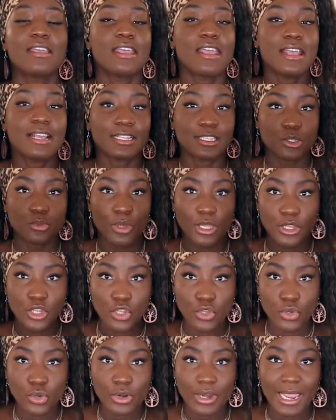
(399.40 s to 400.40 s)
Because when
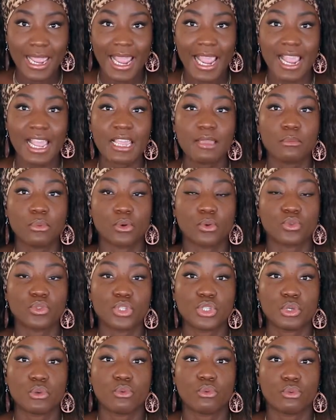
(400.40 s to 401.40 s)
you're able
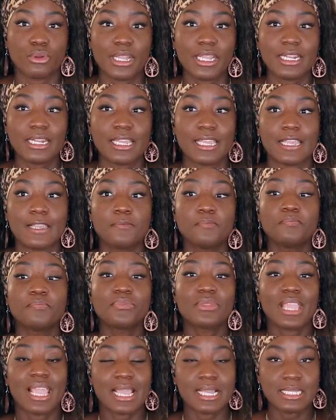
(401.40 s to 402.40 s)
to really
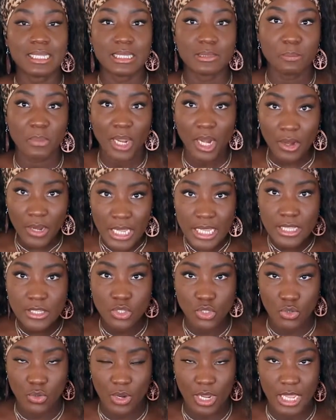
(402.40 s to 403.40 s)
experience
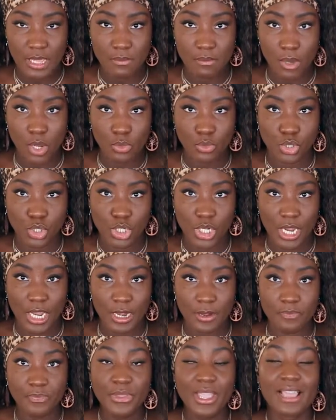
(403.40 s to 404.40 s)
your
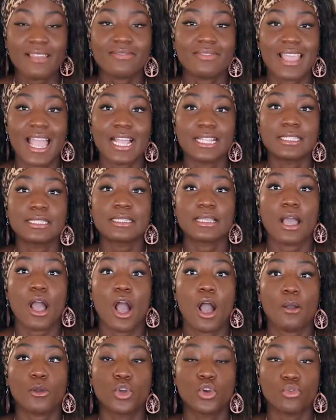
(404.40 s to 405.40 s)
emotion, that's
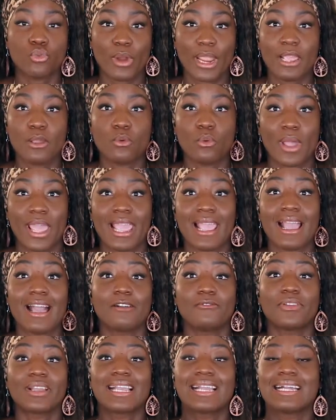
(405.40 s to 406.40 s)
a great way
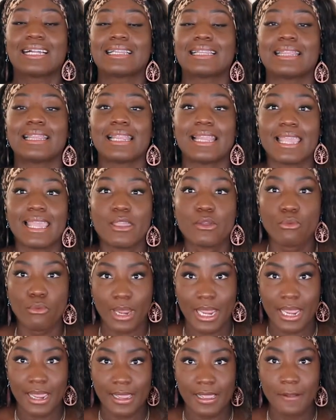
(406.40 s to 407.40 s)
of
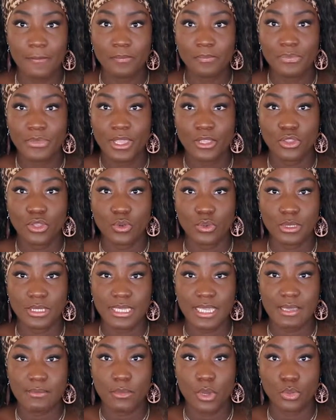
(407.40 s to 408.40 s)
clearing those
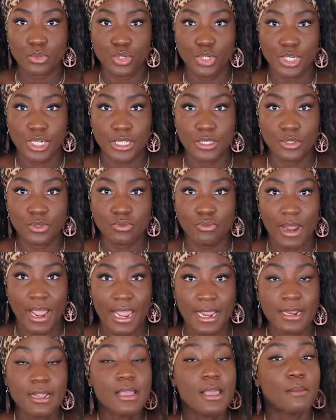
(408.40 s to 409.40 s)
emotions,
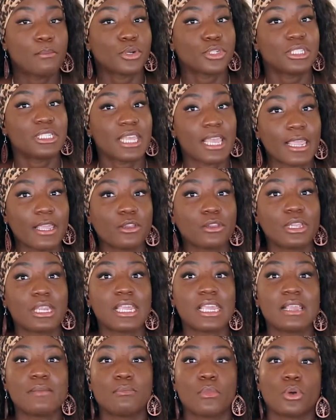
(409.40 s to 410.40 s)
right?
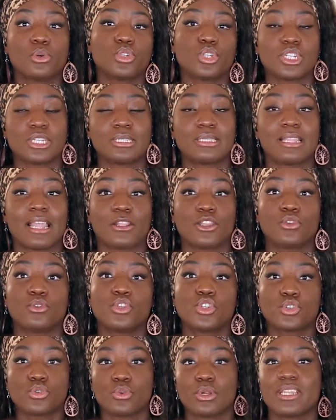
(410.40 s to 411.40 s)
Particularly emotions that you
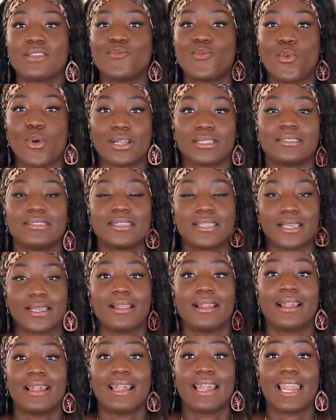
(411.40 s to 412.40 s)
truly want to
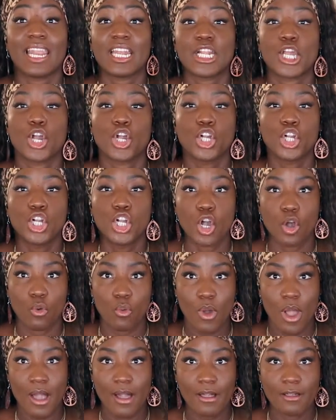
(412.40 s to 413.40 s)
let go
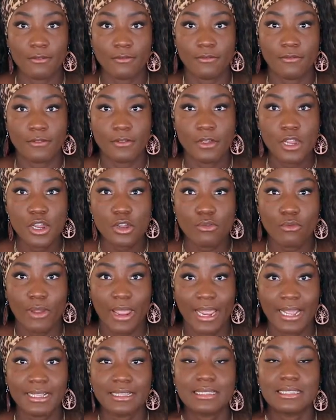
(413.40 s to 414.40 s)
of,
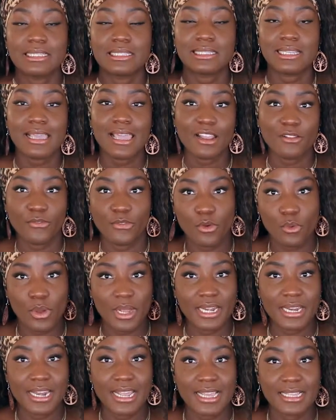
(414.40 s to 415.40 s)
right? See it for what
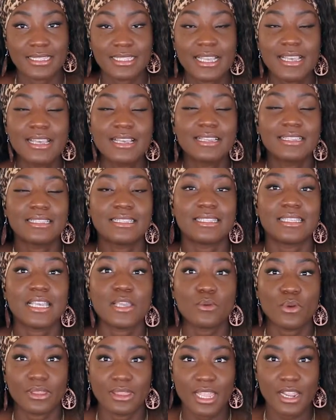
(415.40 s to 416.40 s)
it is, see
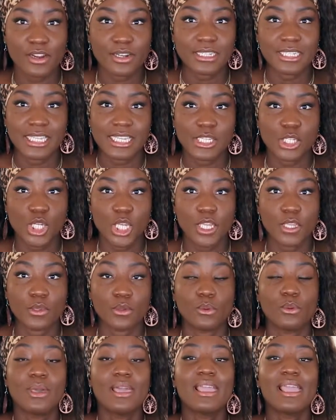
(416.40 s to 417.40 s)
what they are teaching you,
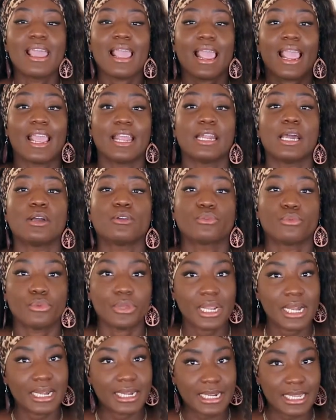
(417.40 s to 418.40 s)
and
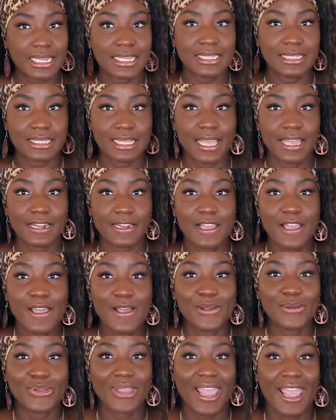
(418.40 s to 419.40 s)
release it,
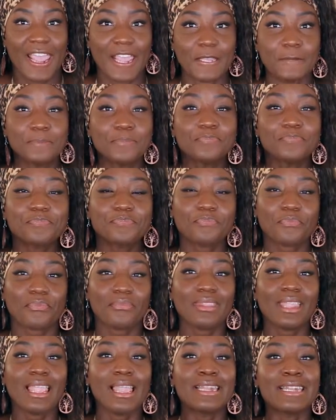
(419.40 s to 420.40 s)
okay?
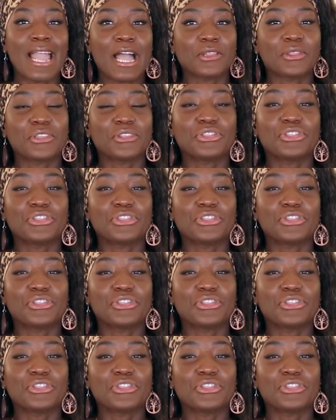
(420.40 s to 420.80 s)
Now, the